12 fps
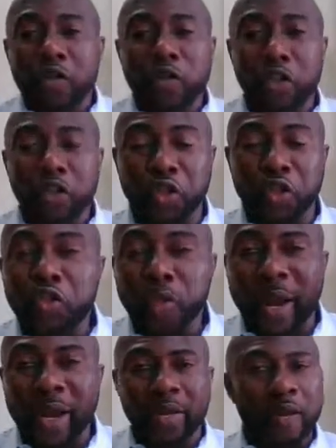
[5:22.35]
your
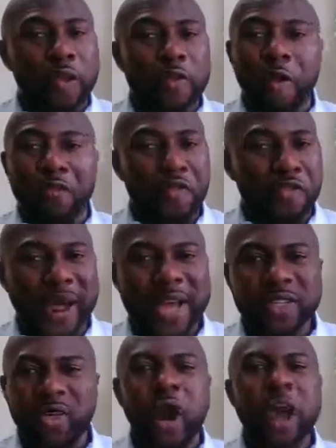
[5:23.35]
children, your
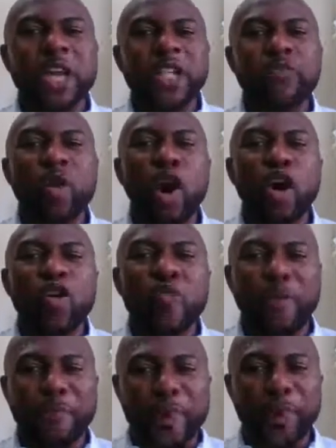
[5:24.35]
friends, or a small group
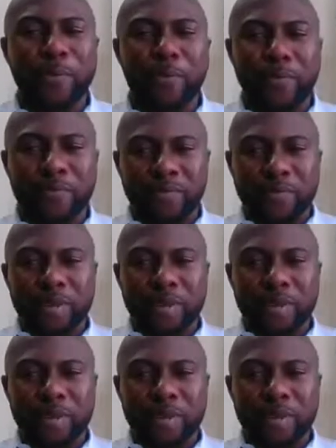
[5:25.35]
of people.